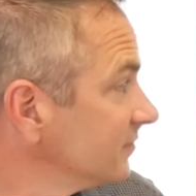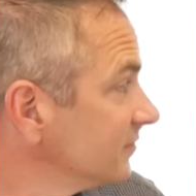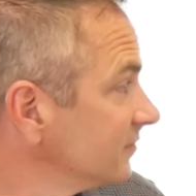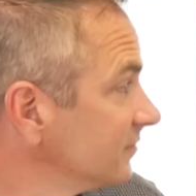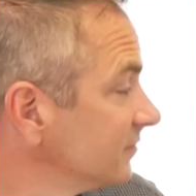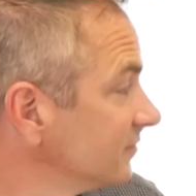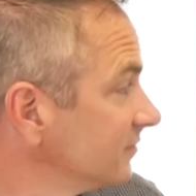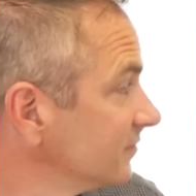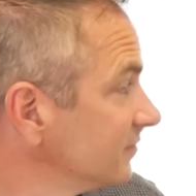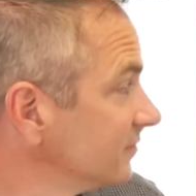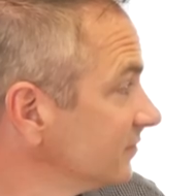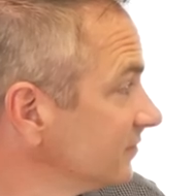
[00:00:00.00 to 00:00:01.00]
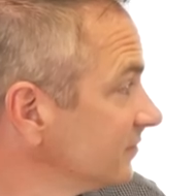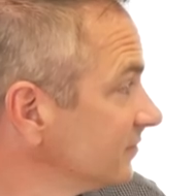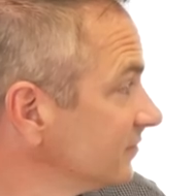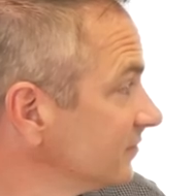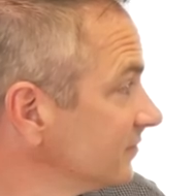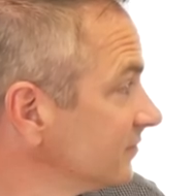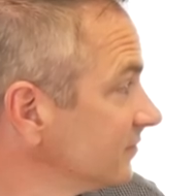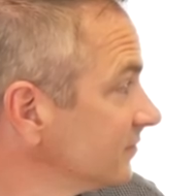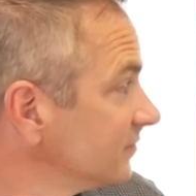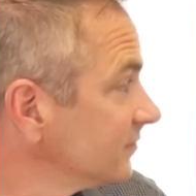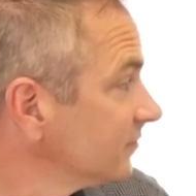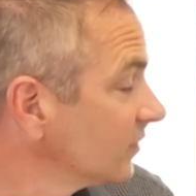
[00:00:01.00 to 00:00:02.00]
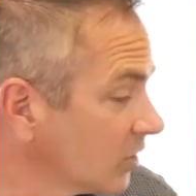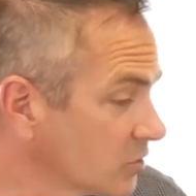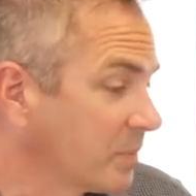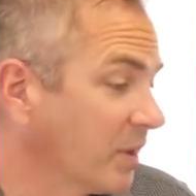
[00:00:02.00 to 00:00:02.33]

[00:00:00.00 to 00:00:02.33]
This person isn't speaking.